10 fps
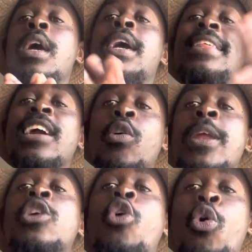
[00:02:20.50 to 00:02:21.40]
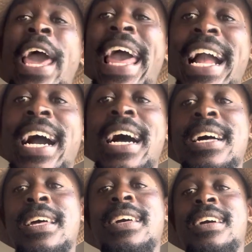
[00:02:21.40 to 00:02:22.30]
And then you're going to gold hanger,
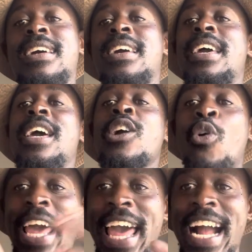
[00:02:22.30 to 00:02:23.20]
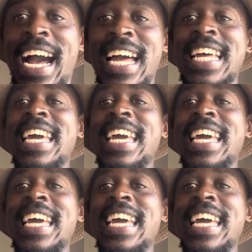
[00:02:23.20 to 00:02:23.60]
gold hanger,